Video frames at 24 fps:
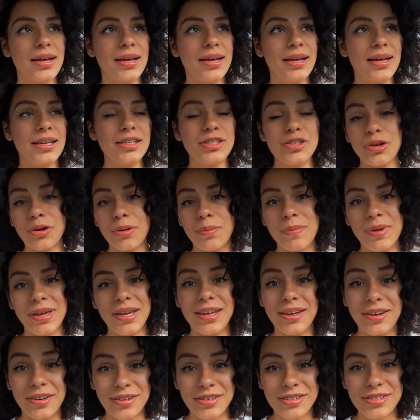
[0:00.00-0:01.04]
It took me
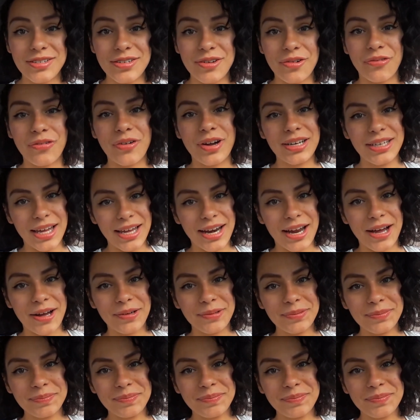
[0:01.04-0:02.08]
years to find that
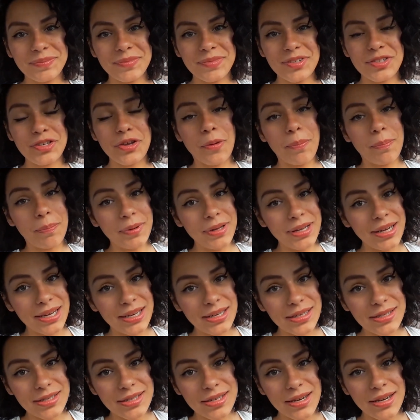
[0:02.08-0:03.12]
out. So
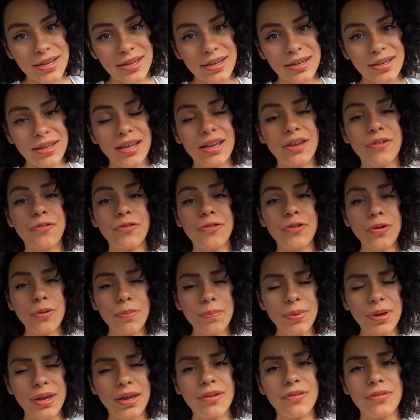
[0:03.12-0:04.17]
please, if you're
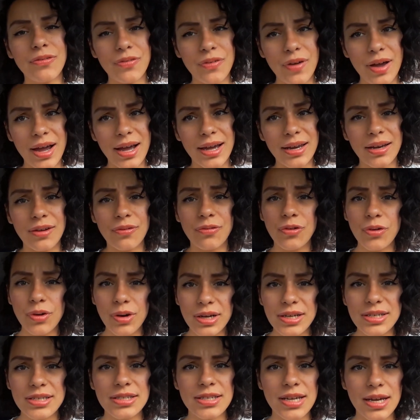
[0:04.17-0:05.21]
being fed, if you're
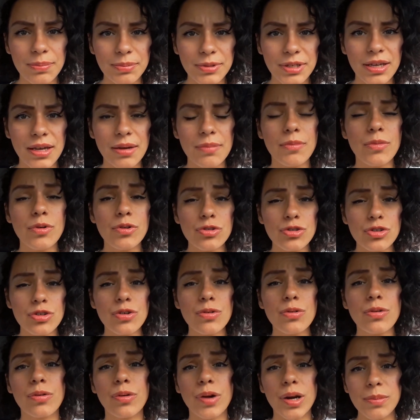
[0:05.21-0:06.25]
accepting emotional
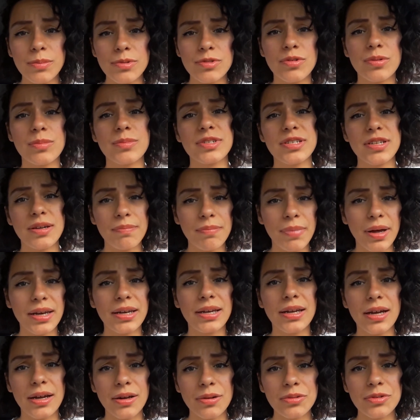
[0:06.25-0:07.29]
crumbs from
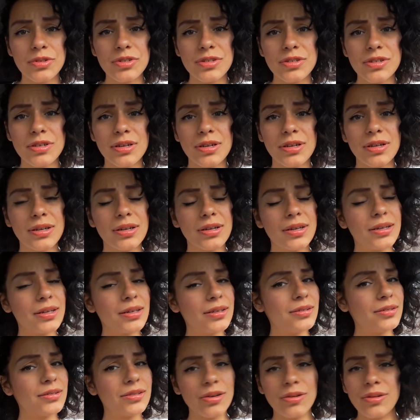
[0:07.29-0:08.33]
somebody else,
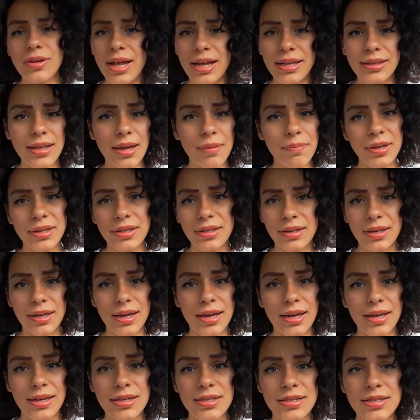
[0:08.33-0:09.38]
don't let that be the
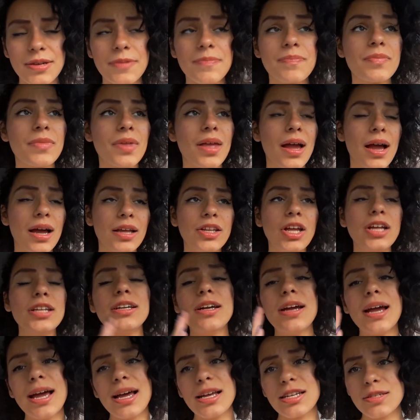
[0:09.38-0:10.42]
case.
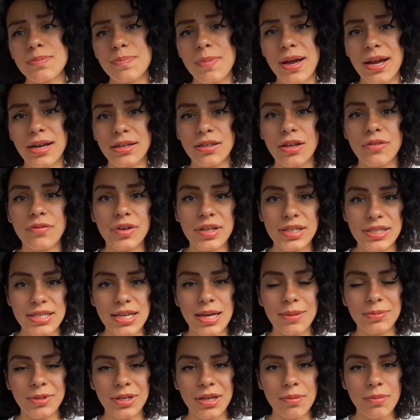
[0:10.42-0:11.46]
Another aspect of
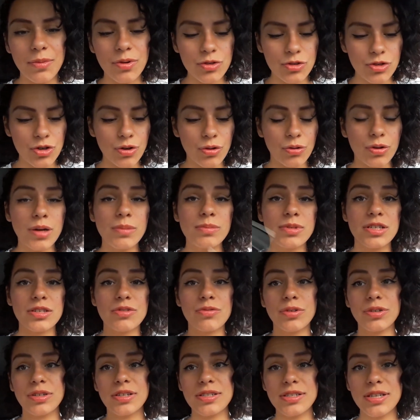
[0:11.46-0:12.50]
accepting emotional crumbs is
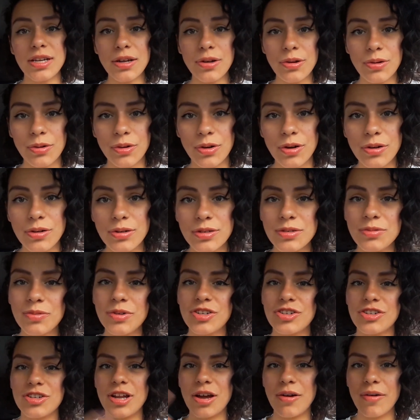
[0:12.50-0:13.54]
for the single girls,
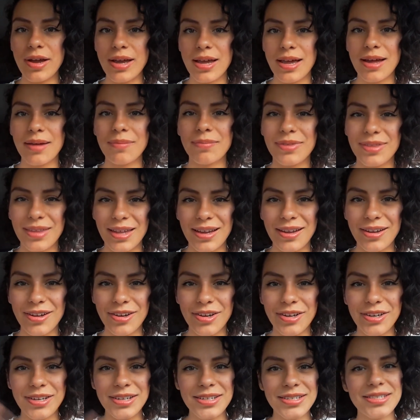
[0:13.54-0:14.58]
which now I am, thank
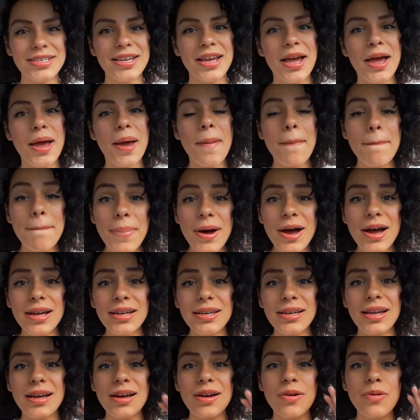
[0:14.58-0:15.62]
goodness. But
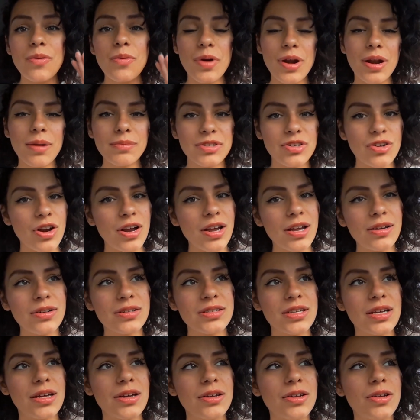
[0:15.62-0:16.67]
what I'm trying to
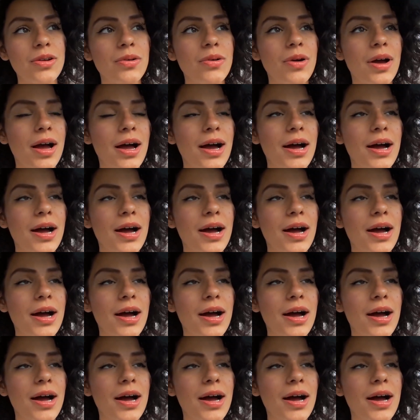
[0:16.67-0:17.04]
tell you,